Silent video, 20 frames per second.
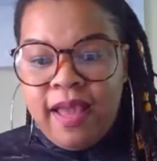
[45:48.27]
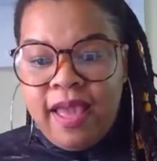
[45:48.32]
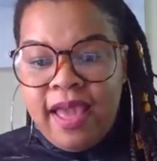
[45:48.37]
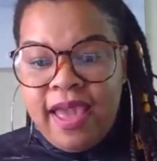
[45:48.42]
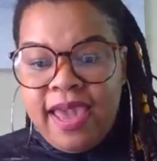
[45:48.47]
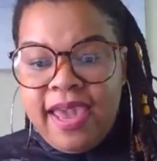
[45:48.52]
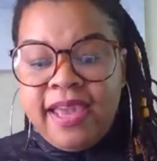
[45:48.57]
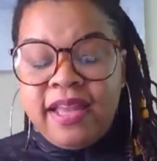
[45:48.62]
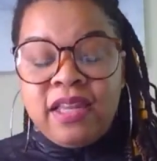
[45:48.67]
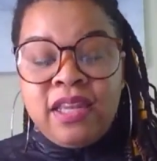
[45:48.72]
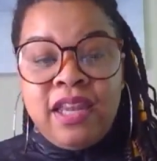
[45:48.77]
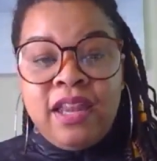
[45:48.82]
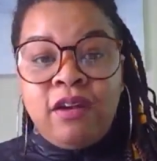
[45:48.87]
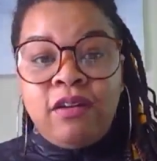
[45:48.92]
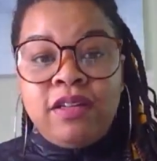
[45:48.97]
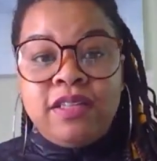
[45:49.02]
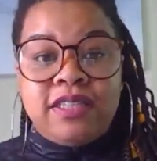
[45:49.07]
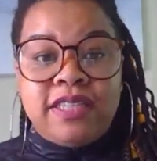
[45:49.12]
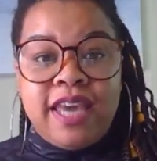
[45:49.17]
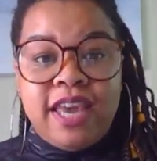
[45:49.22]
it literally
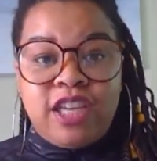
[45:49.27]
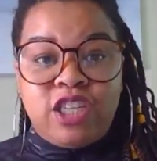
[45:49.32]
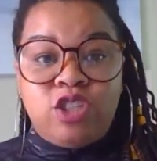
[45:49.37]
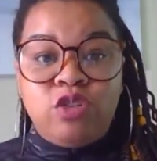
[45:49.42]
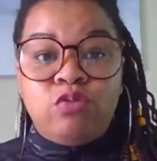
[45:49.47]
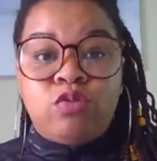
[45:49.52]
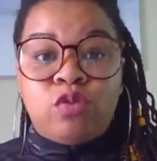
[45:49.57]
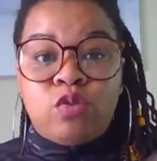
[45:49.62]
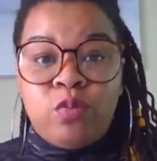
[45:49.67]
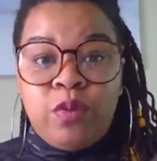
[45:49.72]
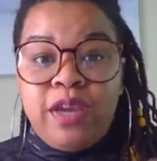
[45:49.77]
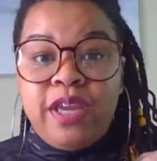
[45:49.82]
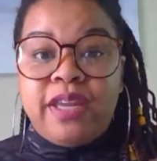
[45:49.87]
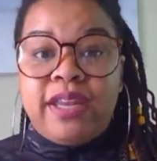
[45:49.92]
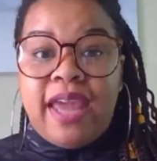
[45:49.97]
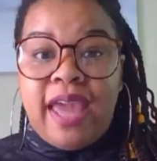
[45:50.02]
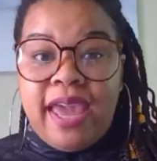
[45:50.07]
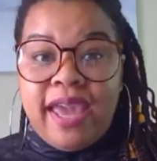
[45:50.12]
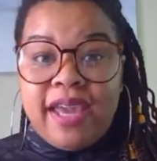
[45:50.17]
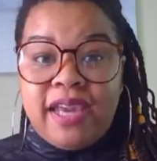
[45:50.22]
takes you three
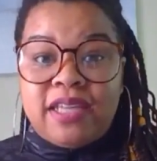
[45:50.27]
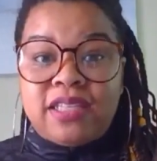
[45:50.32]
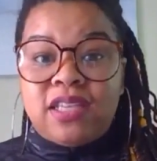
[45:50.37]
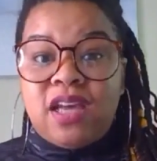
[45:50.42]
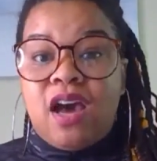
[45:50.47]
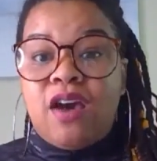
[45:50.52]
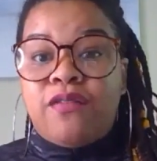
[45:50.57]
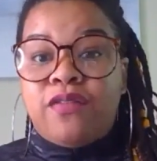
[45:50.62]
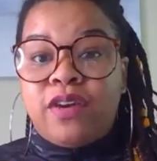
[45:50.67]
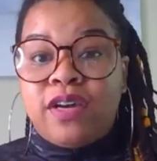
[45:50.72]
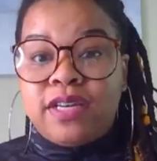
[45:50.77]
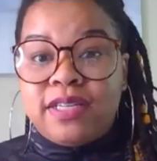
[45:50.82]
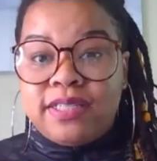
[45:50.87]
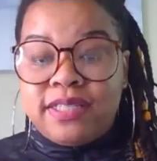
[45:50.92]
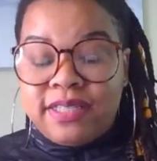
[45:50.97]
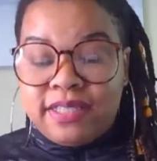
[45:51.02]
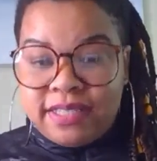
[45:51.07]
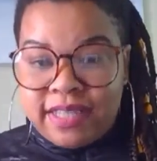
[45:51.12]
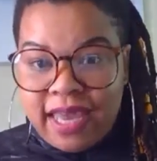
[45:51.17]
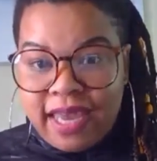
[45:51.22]
days of
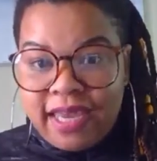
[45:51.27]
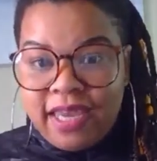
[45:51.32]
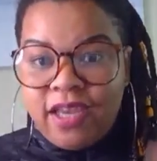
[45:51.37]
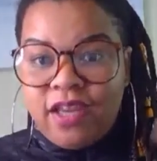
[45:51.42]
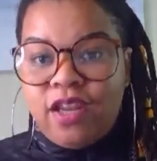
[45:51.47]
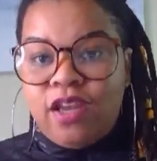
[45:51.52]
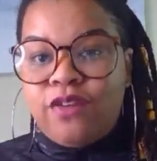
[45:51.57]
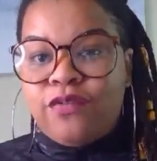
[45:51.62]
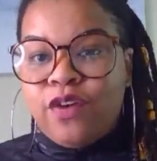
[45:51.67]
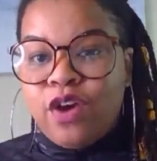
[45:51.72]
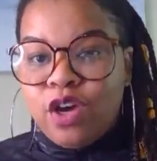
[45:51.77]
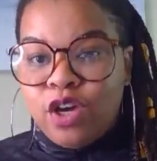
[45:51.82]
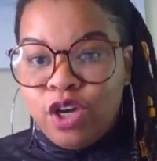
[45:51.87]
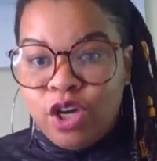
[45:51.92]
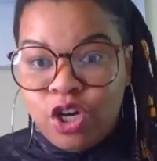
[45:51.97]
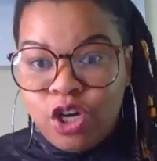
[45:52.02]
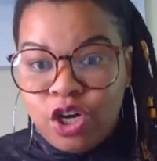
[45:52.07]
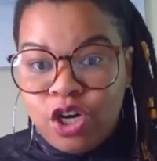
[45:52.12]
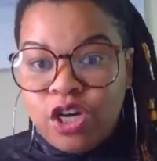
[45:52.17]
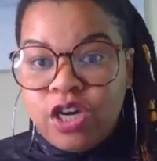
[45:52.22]
consecutive
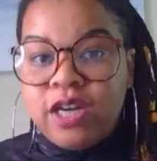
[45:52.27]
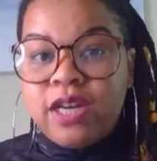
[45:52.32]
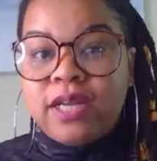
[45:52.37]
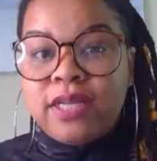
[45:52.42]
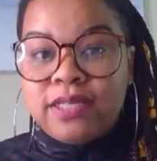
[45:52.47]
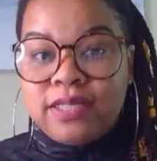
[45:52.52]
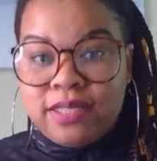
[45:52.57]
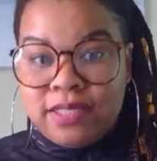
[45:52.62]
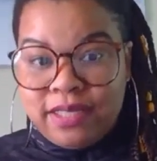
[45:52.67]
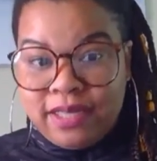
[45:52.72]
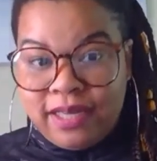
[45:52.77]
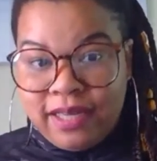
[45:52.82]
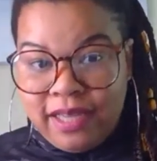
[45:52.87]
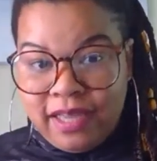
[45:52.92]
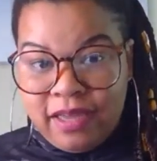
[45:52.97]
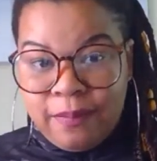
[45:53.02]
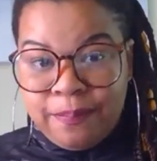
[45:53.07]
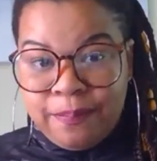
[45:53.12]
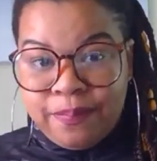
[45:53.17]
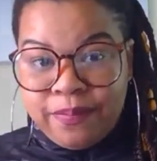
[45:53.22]
good
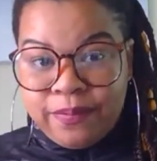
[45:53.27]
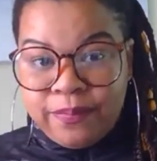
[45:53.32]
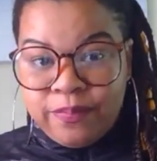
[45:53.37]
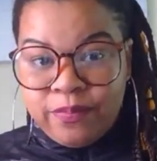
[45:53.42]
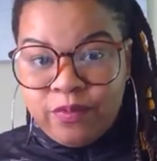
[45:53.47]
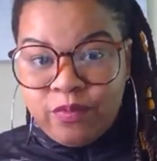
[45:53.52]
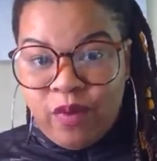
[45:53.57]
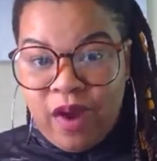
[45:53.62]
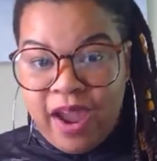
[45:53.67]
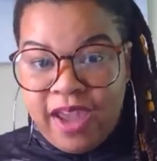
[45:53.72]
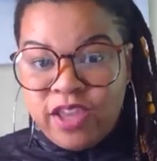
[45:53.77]
sleep, right?